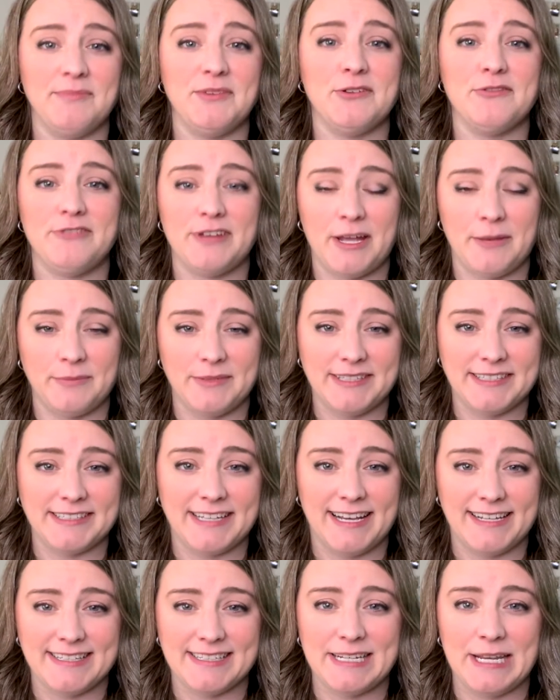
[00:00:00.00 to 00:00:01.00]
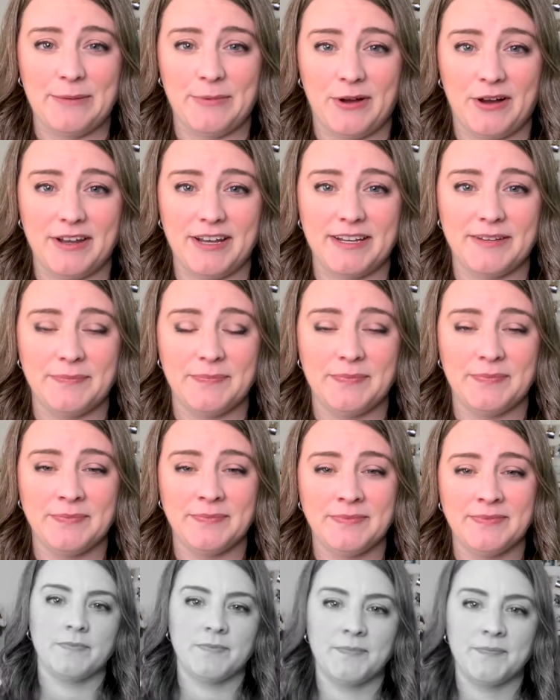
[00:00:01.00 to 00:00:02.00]
family's last name on it.
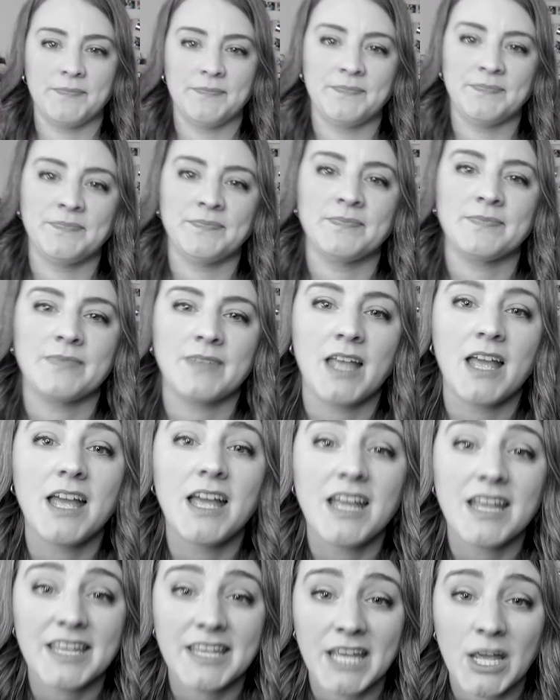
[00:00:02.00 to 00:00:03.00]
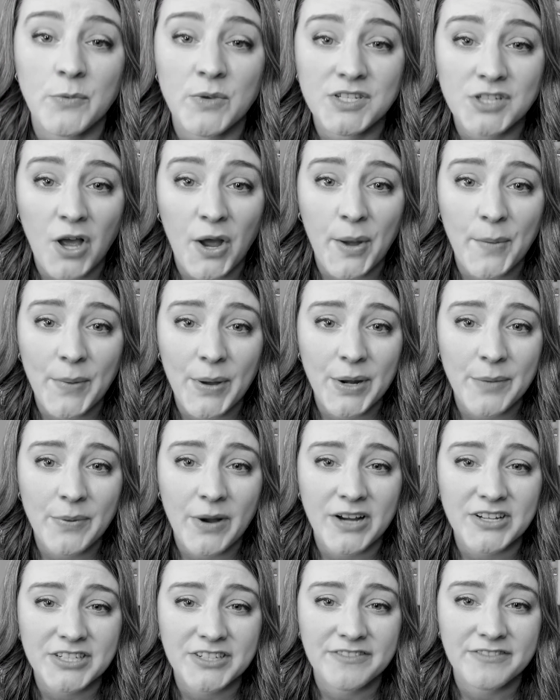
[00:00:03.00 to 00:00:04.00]
Can we talk about
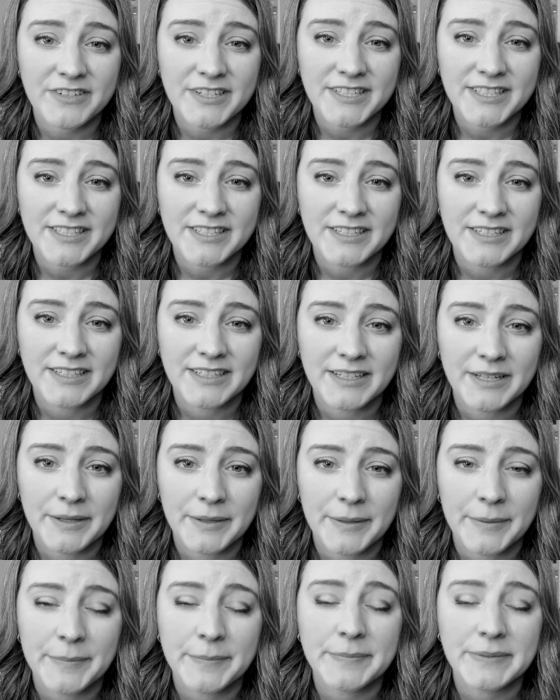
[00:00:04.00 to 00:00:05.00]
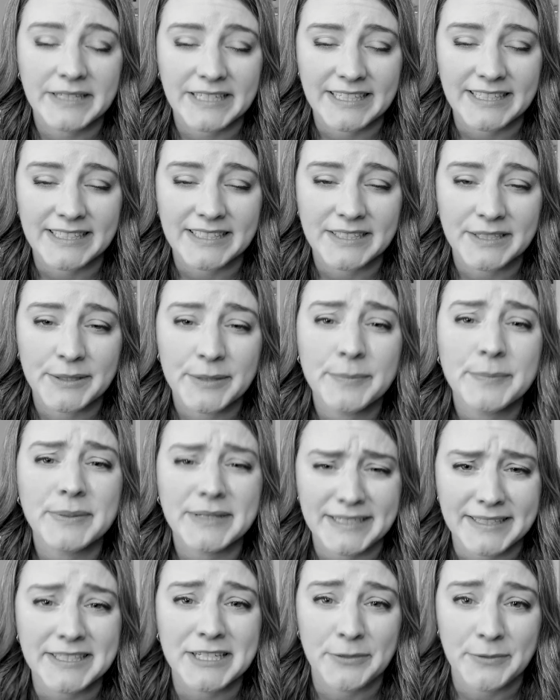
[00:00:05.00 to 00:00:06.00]
apostrophes? Please,
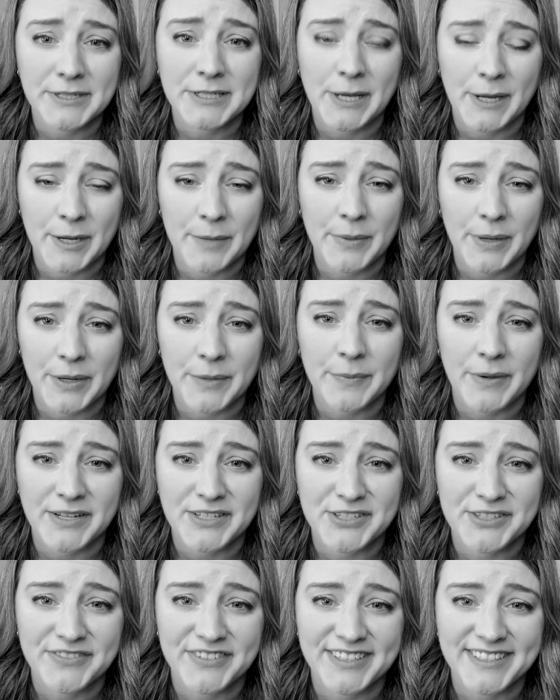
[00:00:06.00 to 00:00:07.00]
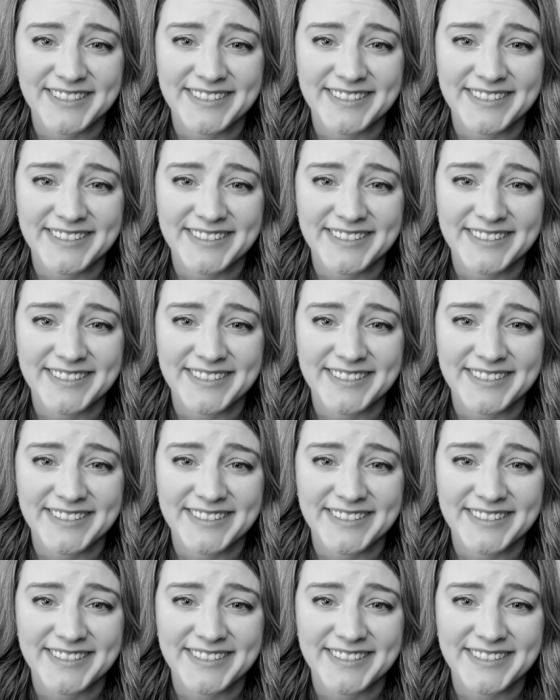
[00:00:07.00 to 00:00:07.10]
can we talk about apostrophes?